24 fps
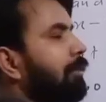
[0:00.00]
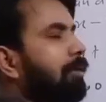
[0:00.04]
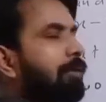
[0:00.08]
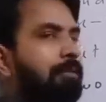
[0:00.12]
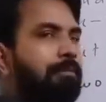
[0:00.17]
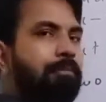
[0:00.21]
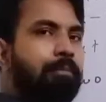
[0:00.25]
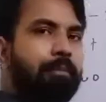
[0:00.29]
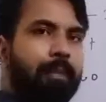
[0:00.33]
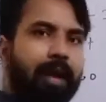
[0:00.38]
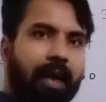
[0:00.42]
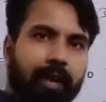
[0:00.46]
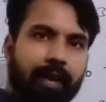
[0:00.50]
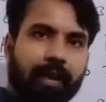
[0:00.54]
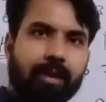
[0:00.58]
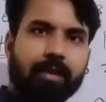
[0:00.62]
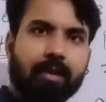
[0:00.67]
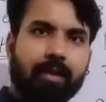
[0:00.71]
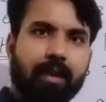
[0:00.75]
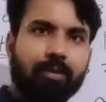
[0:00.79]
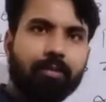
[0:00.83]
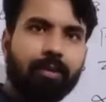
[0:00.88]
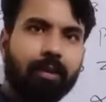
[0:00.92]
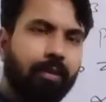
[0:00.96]
Minus
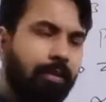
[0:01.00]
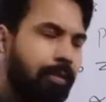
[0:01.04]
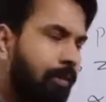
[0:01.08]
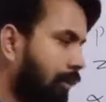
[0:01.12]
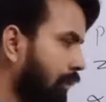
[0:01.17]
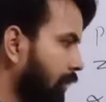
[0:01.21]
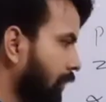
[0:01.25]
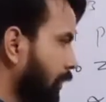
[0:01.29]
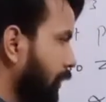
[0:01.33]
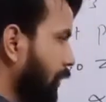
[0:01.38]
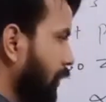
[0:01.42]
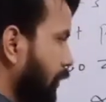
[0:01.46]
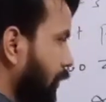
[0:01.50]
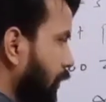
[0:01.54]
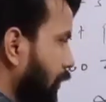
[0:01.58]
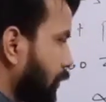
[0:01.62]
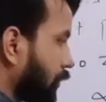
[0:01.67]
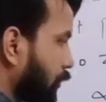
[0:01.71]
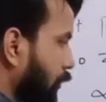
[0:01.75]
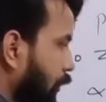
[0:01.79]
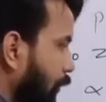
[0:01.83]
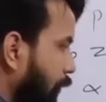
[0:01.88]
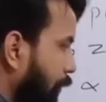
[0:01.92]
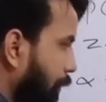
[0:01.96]
7.
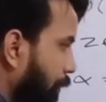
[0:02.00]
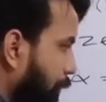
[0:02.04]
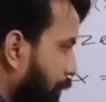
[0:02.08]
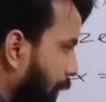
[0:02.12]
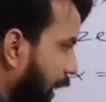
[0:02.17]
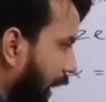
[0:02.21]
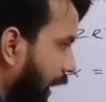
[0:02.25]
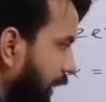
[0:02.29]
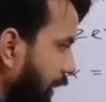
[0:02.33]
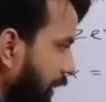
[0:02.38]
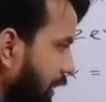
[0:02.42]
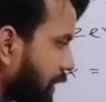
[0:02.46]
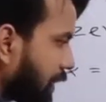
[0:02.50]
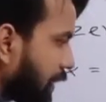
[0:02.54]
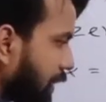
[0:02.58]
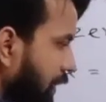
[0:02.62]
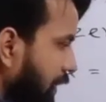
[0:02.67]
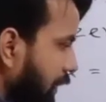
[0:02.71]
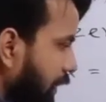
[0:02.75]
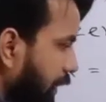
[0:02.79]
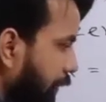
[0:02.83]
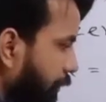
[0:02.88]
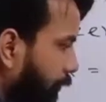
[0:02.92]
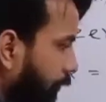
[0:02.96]
So minus is
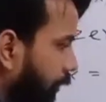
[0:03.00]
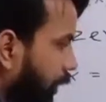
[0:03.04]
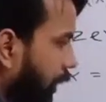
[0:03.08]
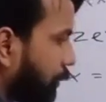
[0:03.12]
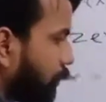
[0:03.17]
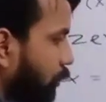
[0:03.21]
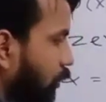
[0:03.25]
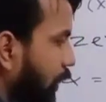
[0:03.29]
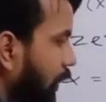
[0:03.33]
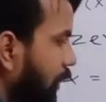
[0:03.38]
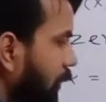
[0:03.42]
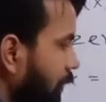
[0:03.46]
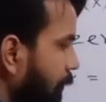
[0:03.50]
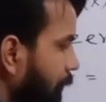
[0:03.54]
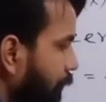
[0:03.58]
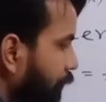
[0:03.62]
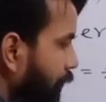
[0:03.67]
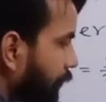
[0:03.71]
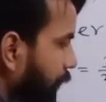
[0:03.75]
in formula,